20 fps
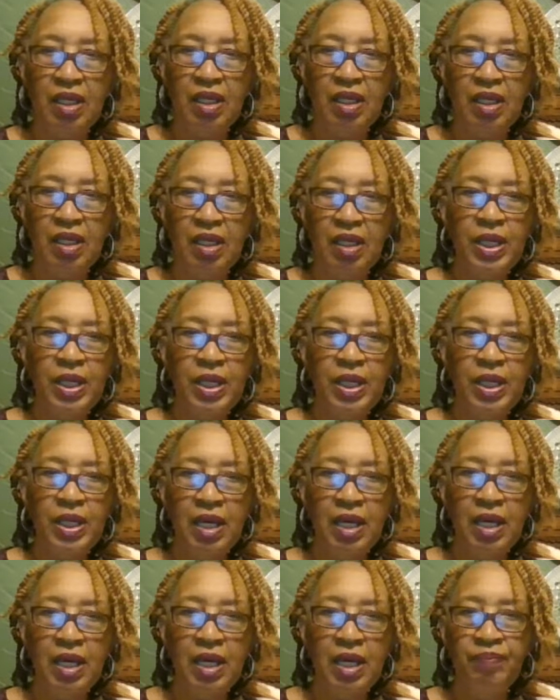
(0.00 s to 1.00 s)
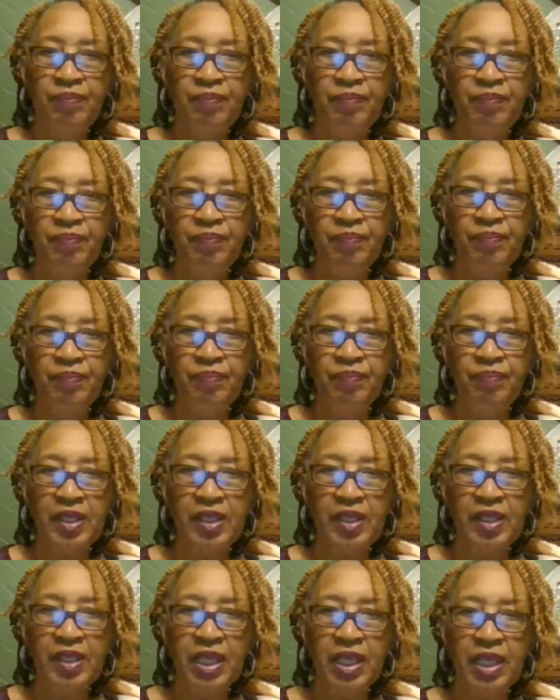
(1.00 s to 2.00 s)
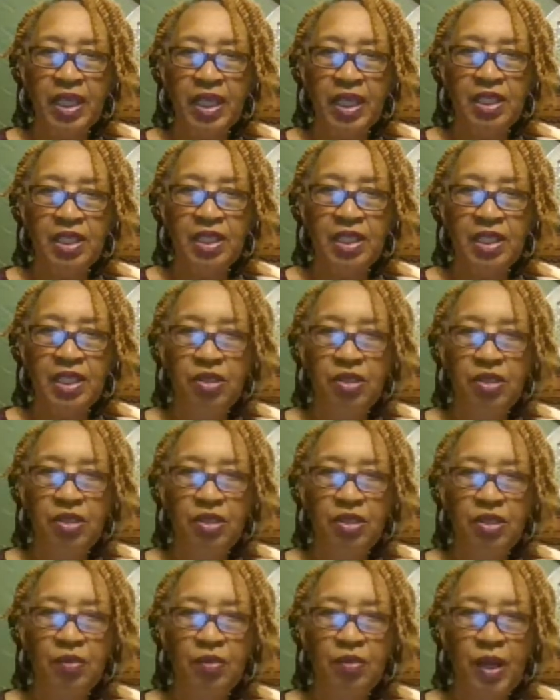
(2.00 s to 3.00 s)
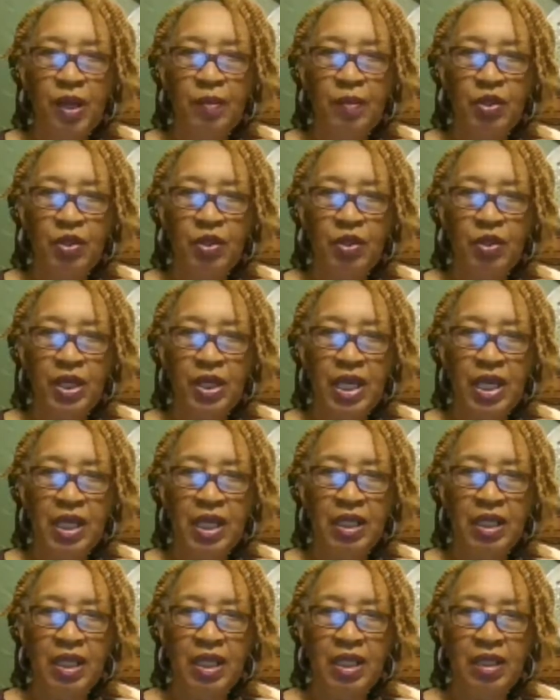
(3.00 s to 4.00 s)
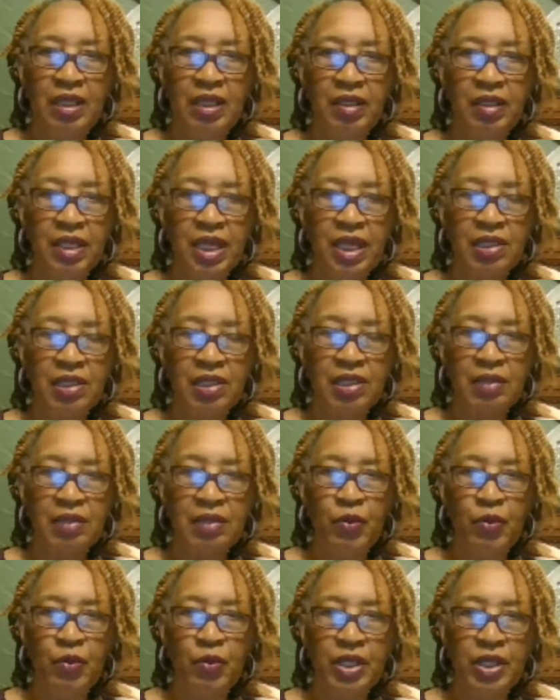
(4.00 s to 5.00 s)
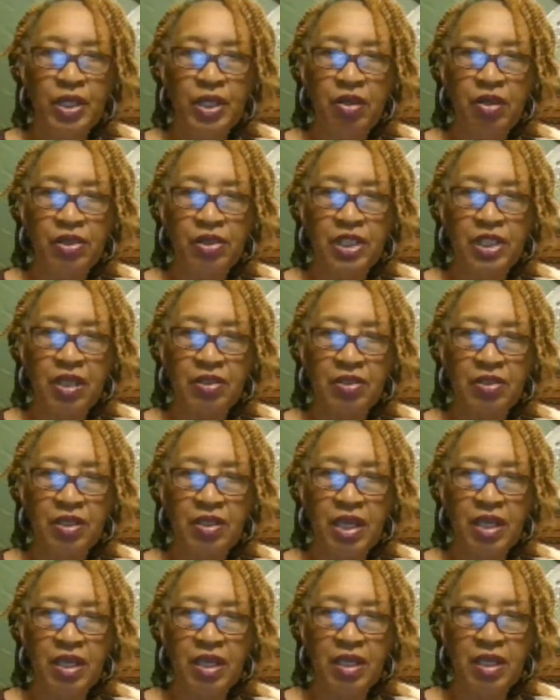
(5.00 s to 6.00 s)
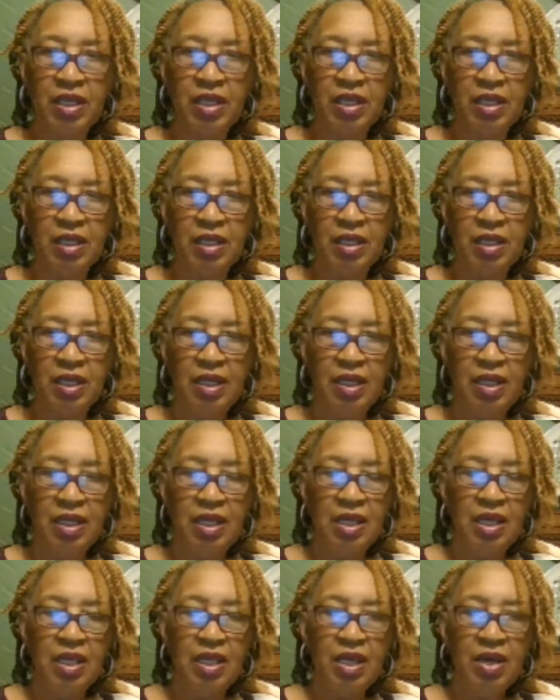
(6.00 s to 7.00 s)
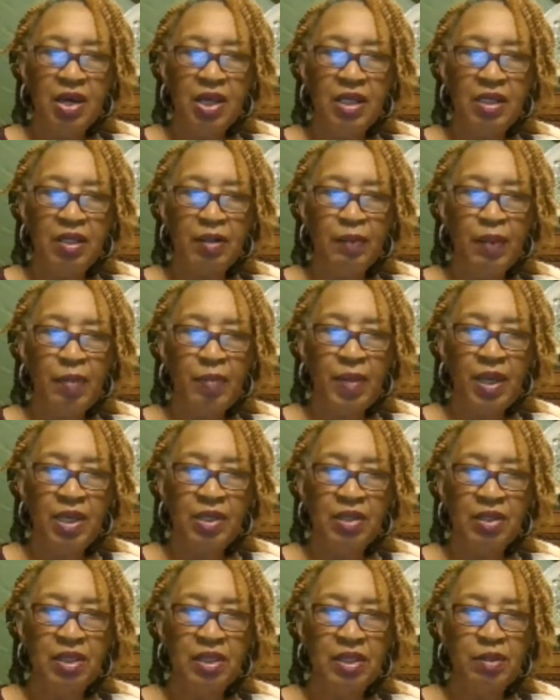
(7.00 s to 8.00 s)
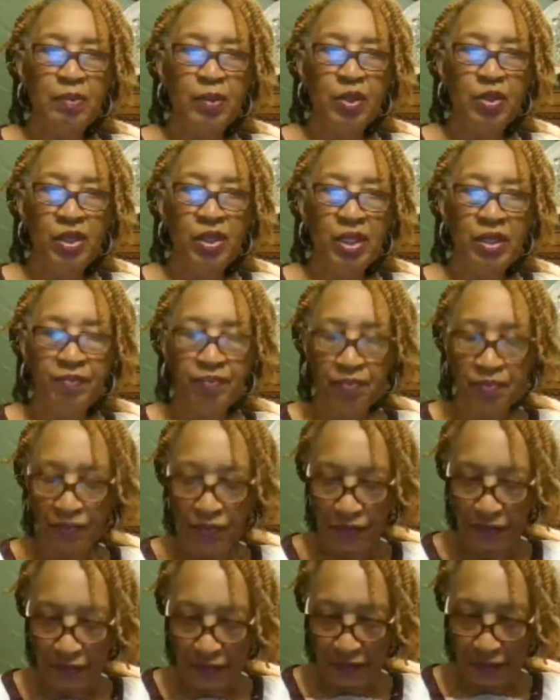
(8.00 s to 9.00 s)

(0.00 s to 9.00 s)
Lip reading: When I can get to YouTube, I'm gonna go in there and look at some more of y'all channels, okay? Y'all, I took my medicine this morning.